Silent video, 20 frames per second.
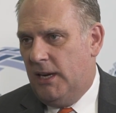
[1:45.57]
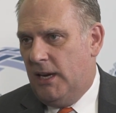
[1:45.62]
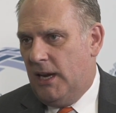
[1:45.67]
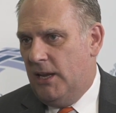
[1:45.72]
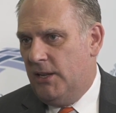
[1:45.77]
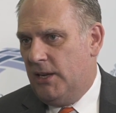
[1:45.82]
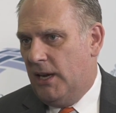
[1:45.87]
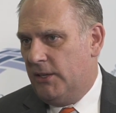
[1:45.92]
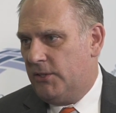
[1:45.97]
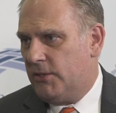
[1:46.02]

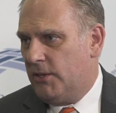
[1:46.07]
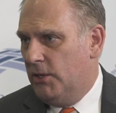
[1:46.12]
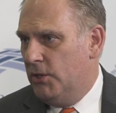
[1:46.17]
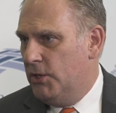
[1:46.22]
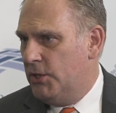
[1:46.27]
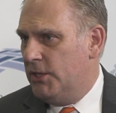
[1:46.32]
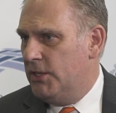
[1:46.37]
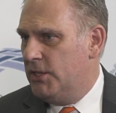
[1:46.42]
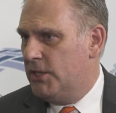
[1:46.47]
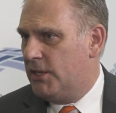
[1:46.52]
And our
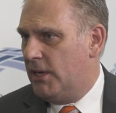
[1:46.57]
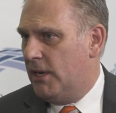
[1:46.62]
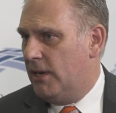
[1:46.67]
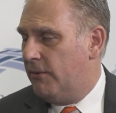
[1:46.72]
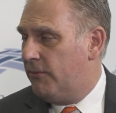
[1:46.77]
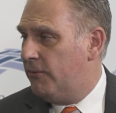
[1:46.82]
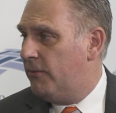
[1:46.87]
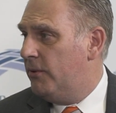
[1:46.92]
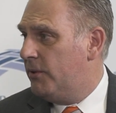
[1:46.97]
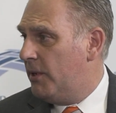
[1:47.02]
solutions
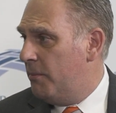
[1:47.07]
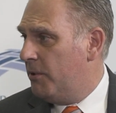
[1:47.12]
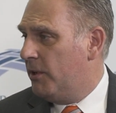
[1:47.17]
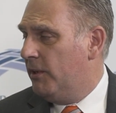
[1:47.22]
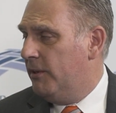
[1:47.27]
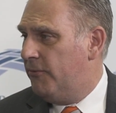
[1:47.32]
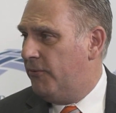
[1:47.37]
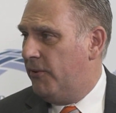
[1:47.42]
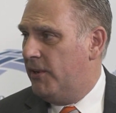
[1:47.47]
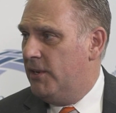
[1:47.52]

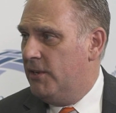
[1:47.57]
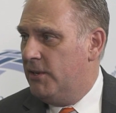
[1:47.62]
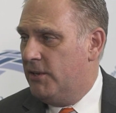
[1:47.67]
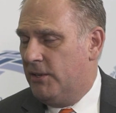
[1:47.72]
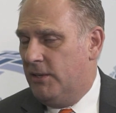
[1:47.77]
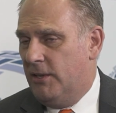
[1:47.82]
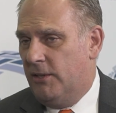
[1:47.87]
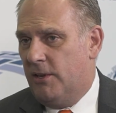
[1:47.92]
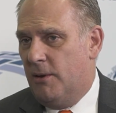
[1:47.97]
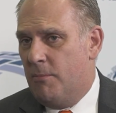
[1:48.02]
typically fit into
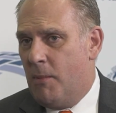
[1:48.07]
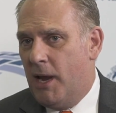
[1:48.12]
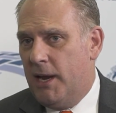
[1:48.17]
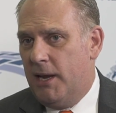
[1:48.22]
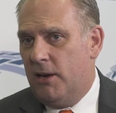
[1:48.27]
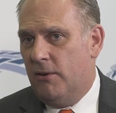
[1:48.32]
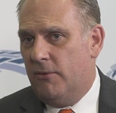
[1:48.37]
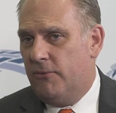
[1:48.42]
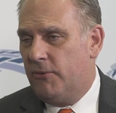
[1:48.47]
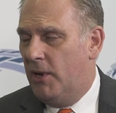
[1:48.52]
the
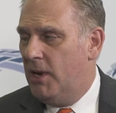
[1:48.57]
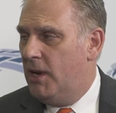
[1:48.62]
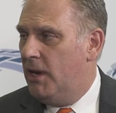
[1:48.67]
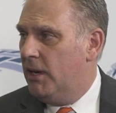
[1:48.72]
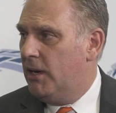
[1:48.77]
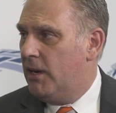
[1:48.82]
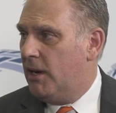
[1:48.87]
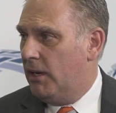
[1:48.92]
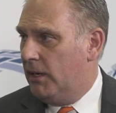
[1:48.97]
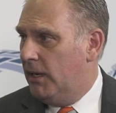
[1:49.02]
domain of
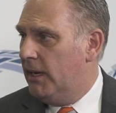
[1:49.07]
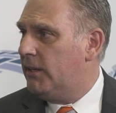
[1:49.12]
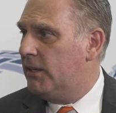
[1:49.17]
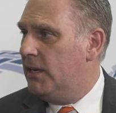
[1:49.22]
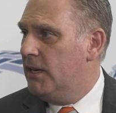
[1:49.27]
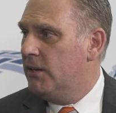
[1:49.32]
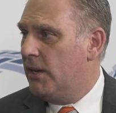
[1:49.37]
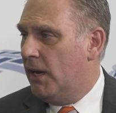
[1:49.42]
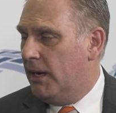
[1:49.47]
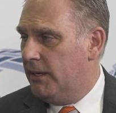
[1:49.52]

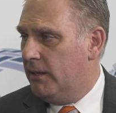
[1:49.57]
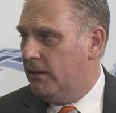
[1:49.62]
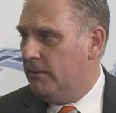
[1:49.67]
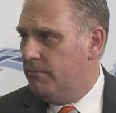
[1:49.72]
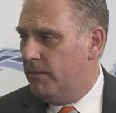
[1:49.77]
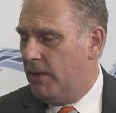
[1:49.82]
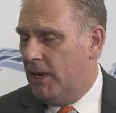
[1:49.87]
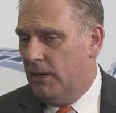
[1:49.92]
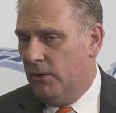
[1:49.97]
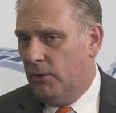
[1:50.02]
collecting data
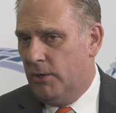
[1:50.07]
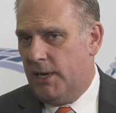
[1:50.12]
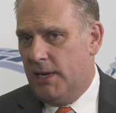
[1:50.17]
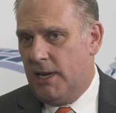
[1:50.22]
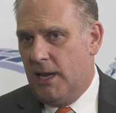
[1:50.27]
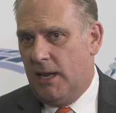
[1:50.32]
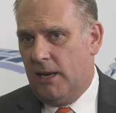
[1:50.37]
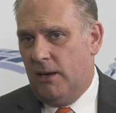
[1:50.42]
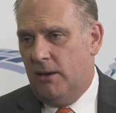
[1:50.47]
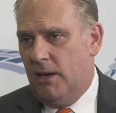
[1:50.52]
and looking
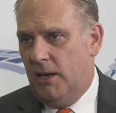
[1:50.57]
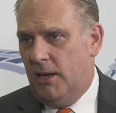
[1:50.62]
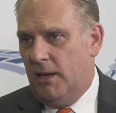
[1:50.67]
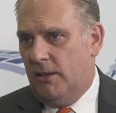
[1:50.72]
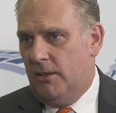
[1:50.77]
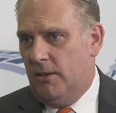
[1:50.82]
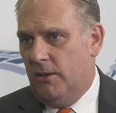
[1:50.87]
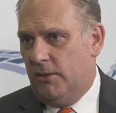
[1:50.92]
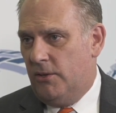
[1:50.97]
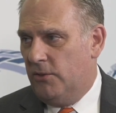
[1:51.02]
at
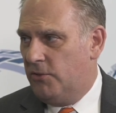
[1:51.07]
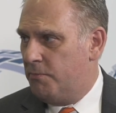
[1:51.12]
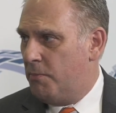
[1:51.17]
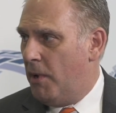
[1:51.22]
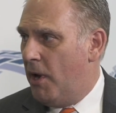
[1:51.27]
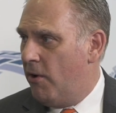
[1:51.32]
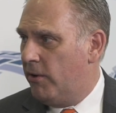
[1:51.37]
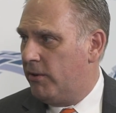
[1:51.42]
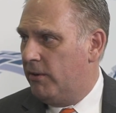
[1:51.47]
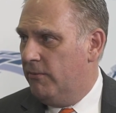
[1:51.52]
the
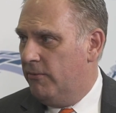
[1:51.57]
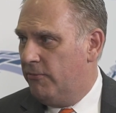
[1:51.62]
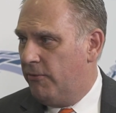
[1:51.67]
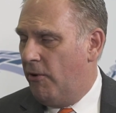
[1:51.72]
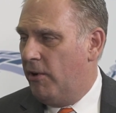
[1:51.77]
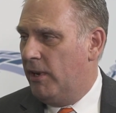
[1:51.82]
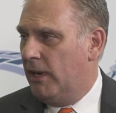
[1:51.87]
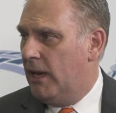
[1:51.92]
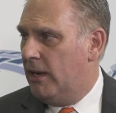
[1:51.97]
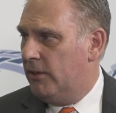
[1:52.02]
disparate and
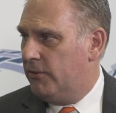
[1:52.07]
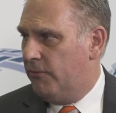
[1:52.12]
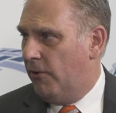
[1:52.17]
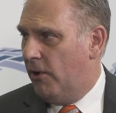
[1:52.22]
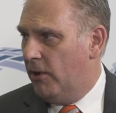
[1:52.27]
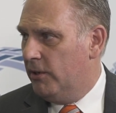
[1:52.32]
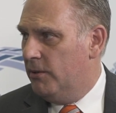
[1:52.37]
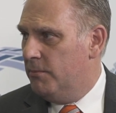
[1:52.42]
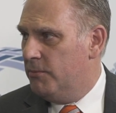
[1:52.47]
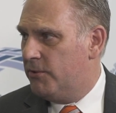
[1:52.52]
very large
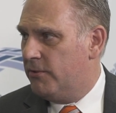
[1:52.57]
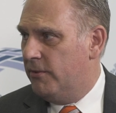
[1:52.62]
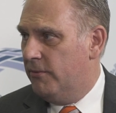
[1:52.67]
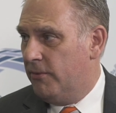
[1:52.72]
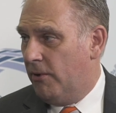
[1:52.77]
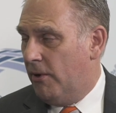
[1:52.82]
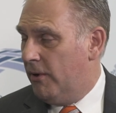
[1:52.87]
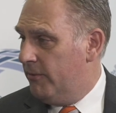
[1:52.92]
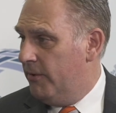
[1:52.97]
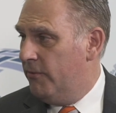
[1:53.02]
volumes
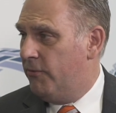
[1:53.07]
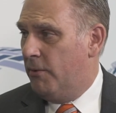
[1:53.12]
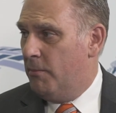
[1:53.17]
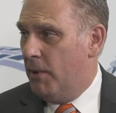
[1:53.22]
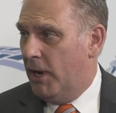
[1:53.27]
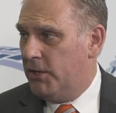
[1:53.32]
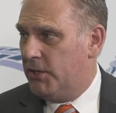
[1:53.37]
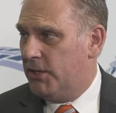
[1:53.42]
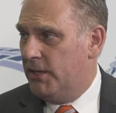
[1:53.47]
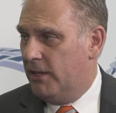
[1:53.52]
of
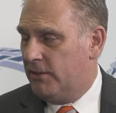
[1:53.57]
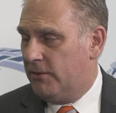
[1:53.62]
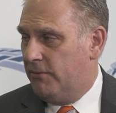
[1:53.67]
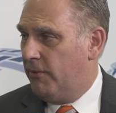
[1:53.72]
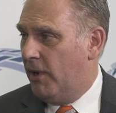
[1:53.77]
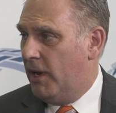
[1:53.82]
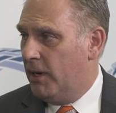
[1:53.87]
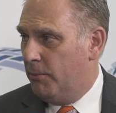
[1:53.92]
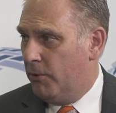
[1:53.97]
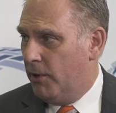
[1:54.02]
information that's
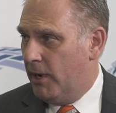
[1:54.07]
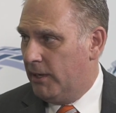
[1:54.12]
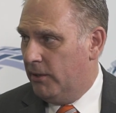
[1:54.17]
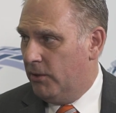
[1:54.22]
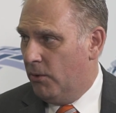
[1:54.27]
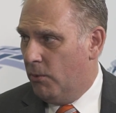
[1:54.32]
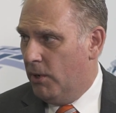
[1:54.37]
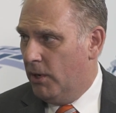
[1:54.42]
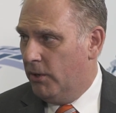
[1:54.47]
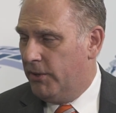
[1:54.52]
available out in
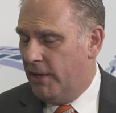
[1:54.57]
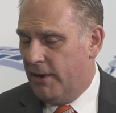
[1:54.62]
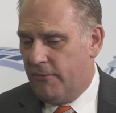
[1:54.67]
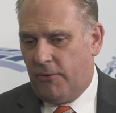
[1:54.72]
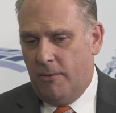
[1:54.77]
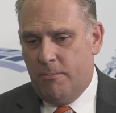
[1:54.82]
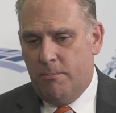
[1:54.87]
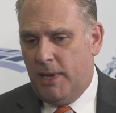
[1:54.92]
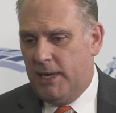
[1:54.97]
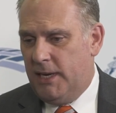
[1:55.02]
the world there
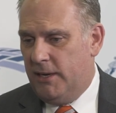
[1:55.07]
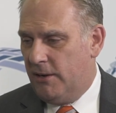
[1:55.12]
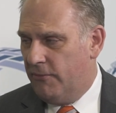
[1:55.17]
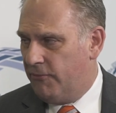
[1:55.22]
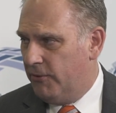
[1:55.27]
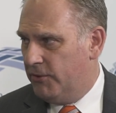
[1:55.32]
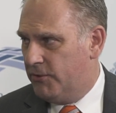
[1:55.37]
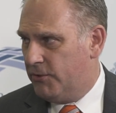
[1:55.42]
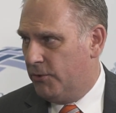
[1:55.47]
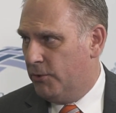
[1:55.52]
from many
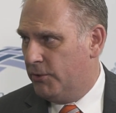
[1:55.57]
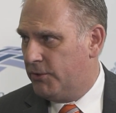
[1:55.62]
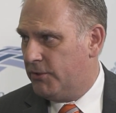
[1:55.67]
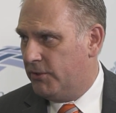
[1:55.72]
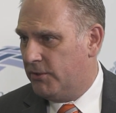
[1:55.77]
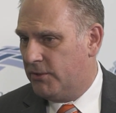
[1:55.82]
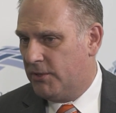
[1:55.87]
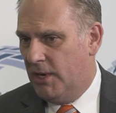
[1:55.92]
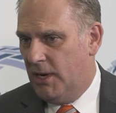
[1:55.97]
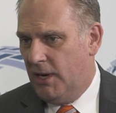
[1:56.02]
different
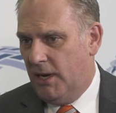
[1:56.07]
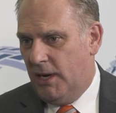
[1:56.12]
sources,